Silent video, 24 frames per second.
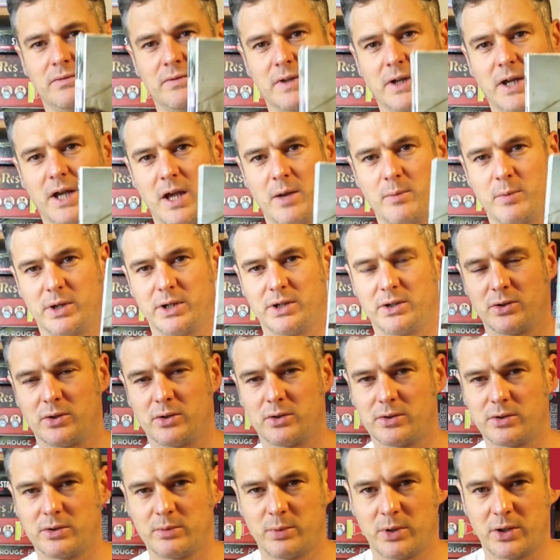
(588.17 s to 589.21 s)
the game I
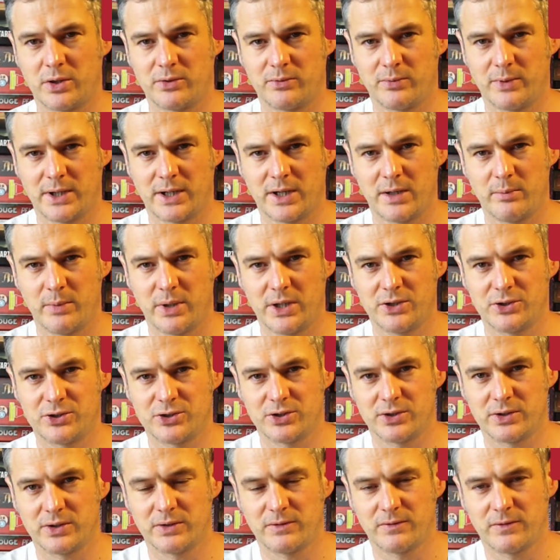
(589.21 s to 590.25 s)
talked about when I
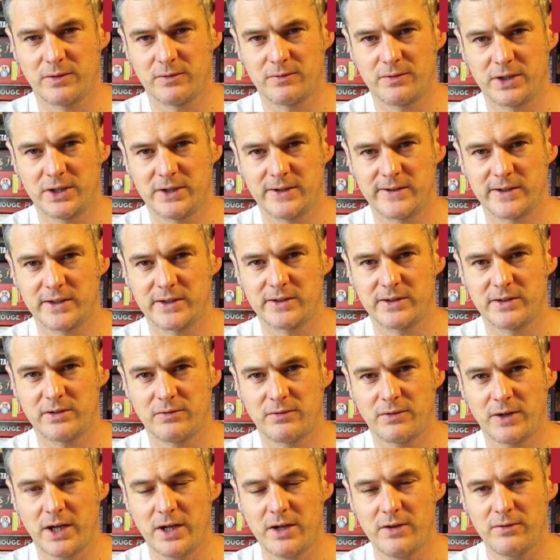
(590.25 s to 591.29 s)
mentioned
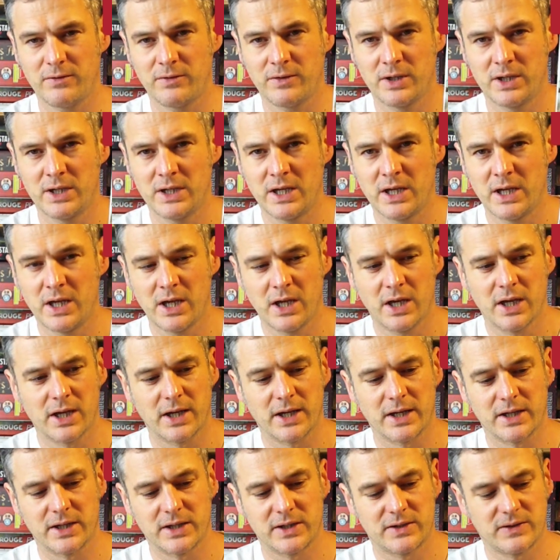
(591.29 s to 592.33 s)
1565.
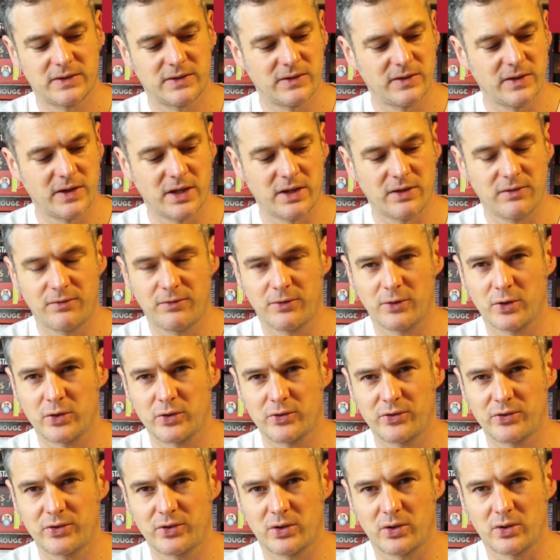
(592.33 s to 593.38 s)
It's the
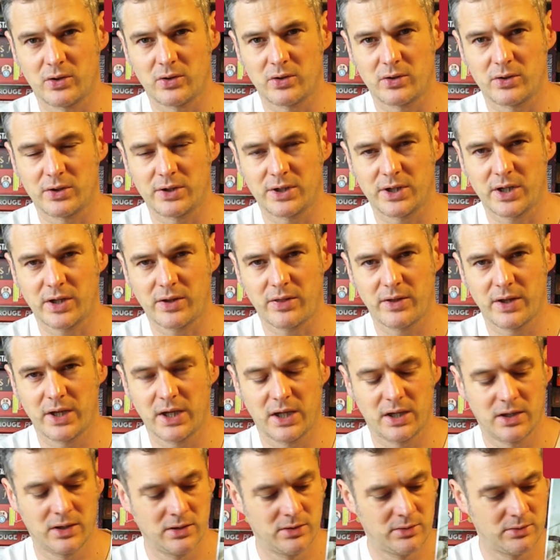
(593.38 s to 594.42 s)
first Hall or
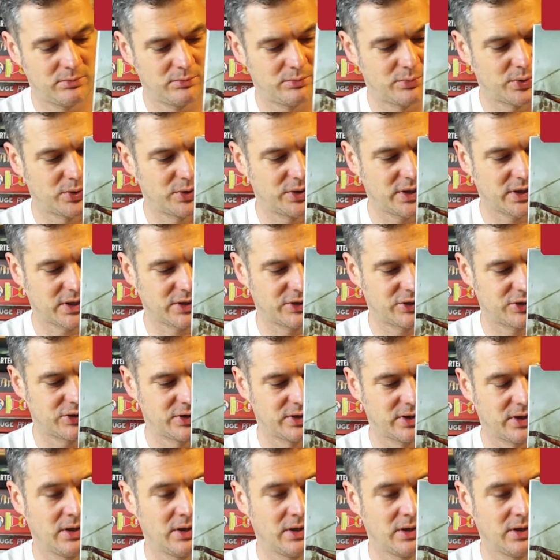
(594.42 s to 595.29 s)
Nothing production